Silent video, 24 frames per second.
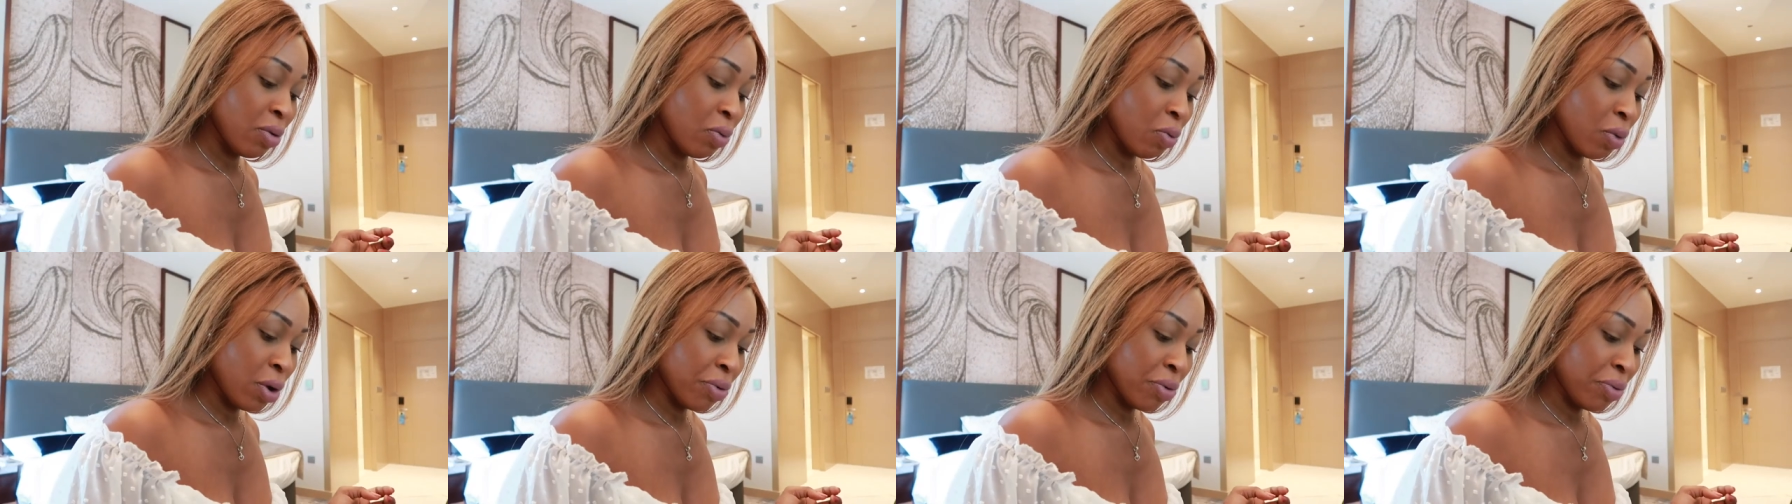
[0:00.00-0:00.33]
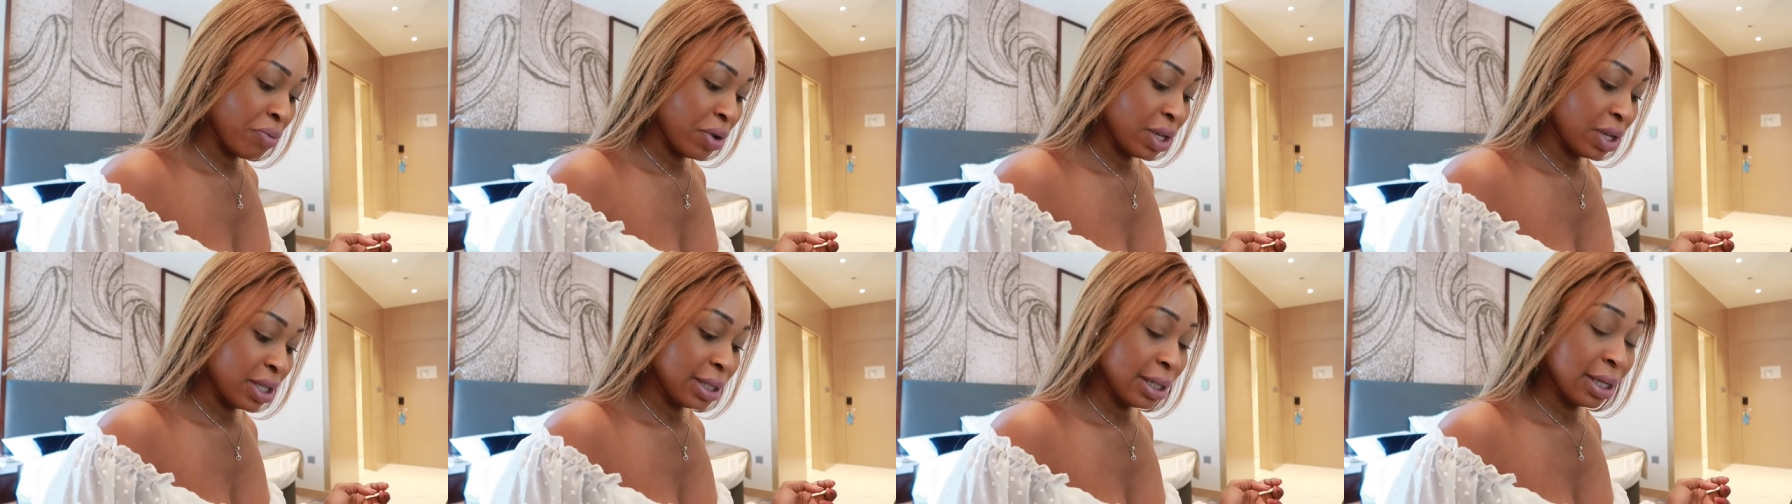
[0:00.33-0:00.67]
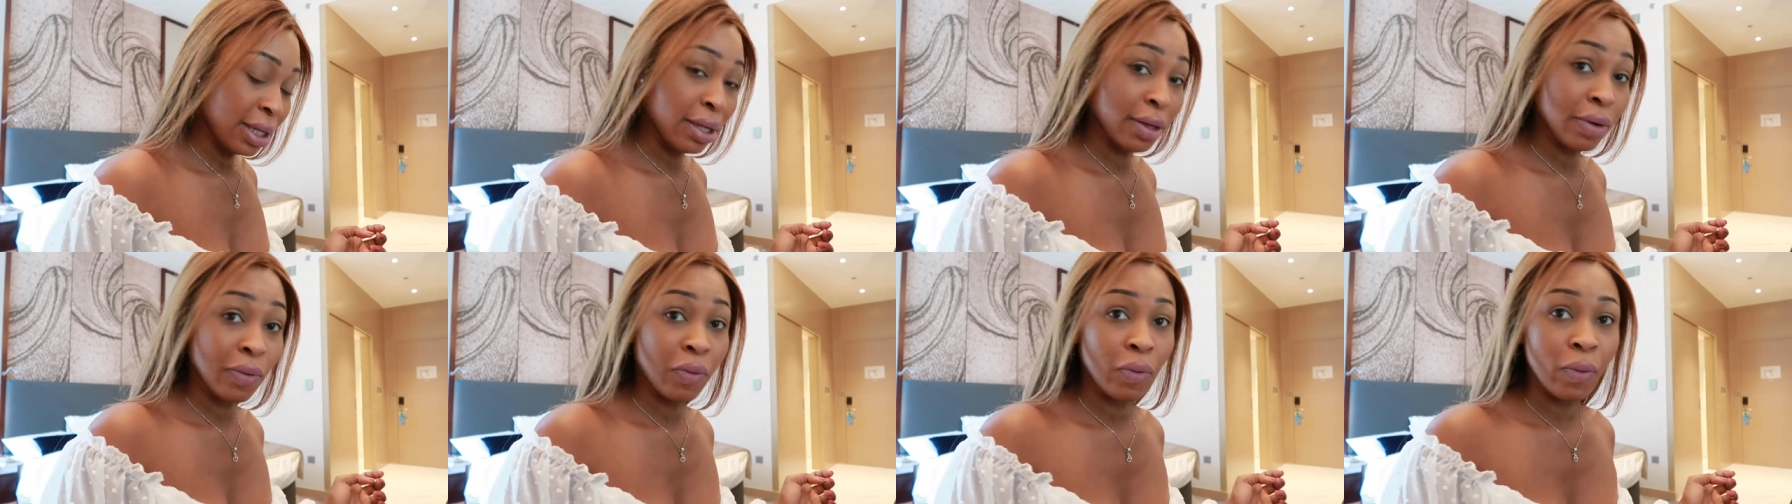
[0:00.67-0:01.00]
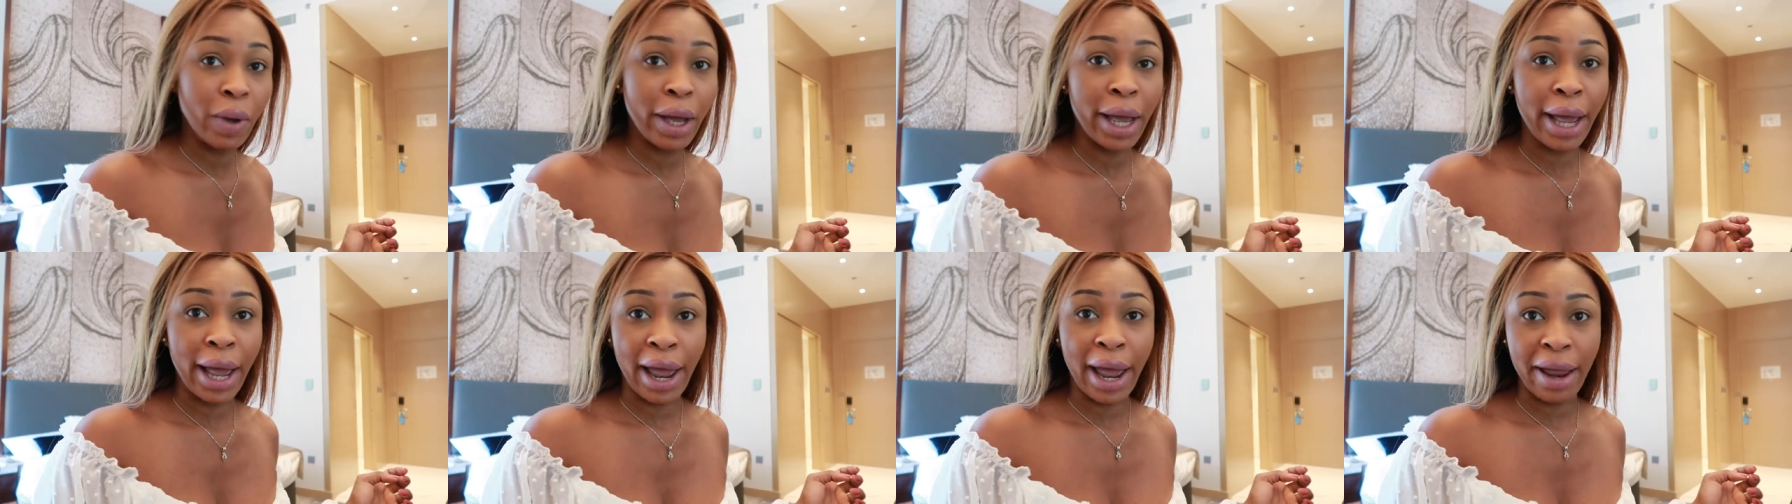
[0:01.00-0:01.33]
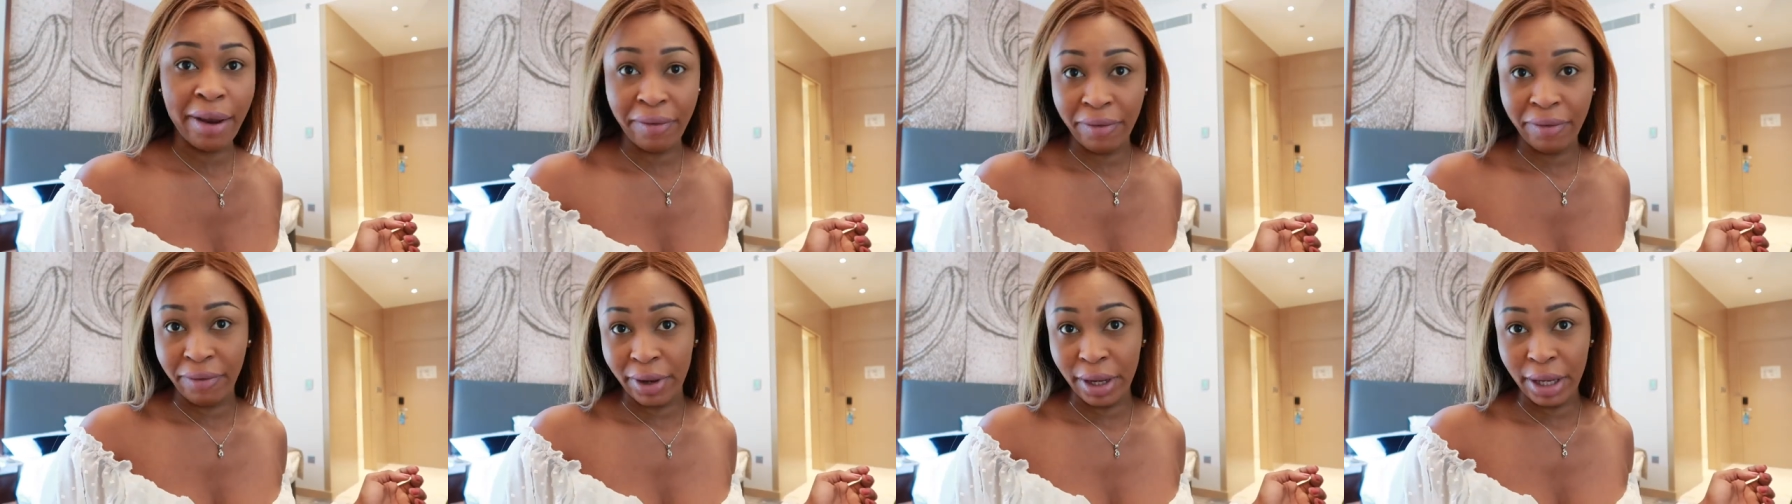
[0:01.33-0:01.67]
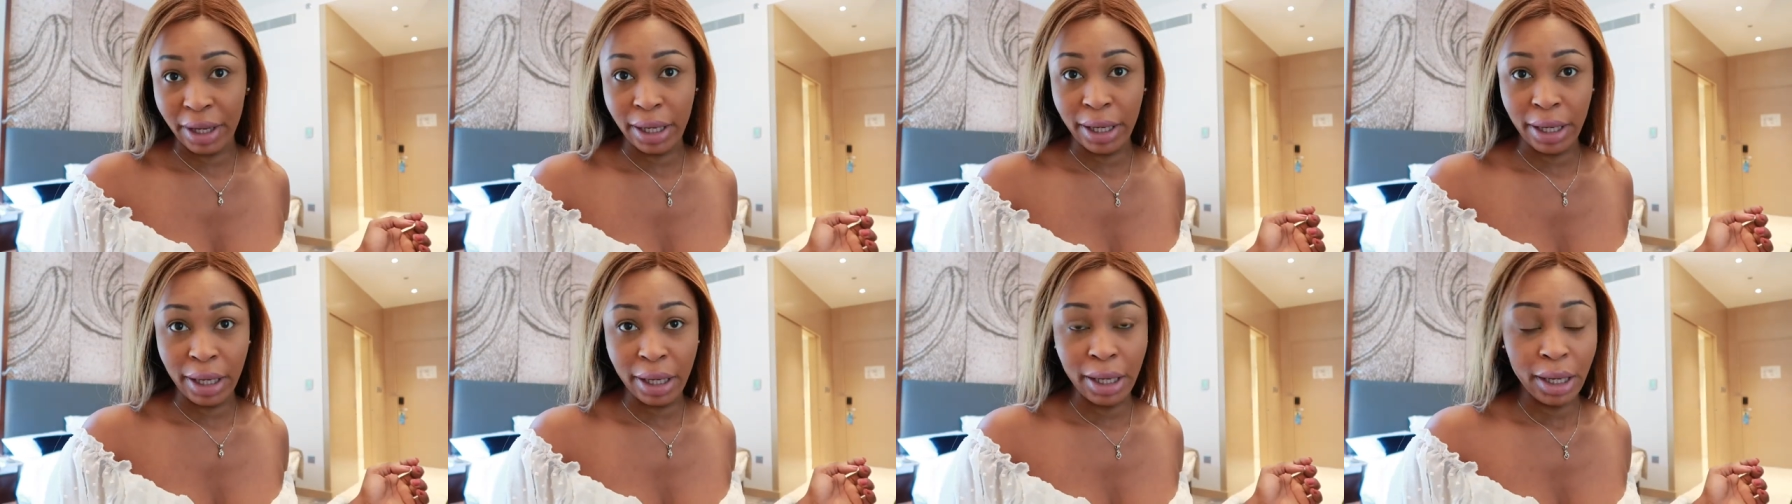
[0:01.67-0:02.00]
one reason why I
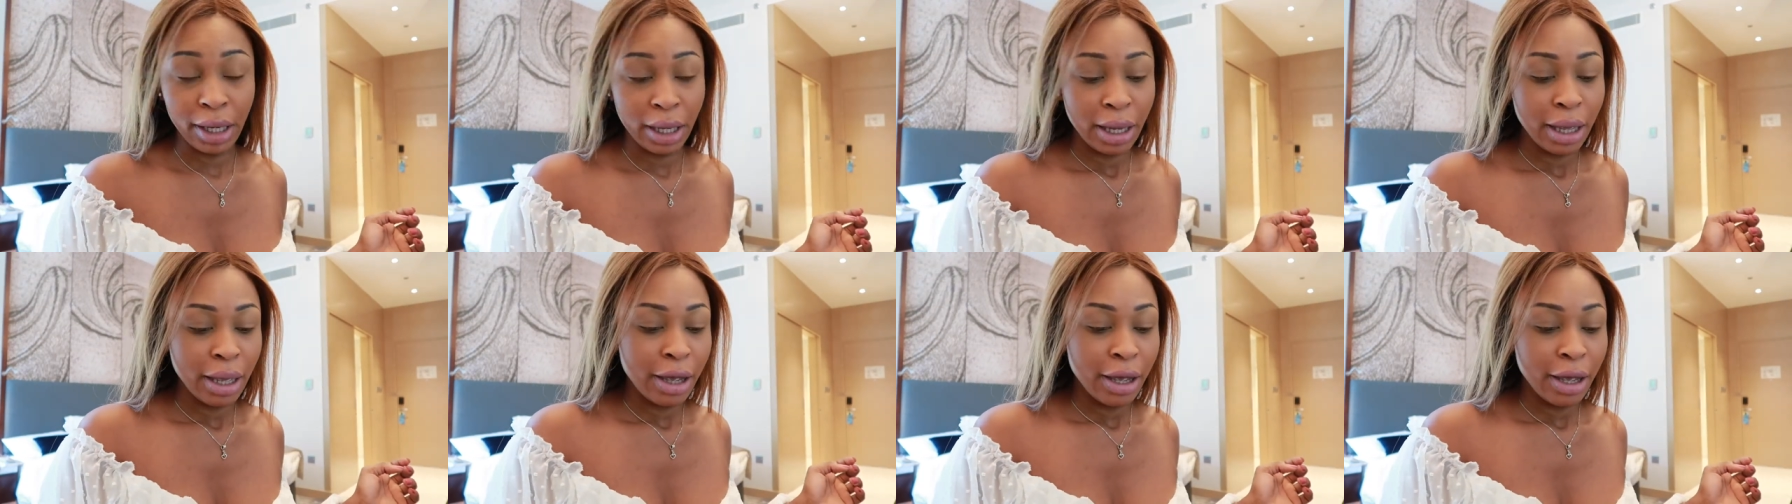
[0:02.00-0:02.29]
really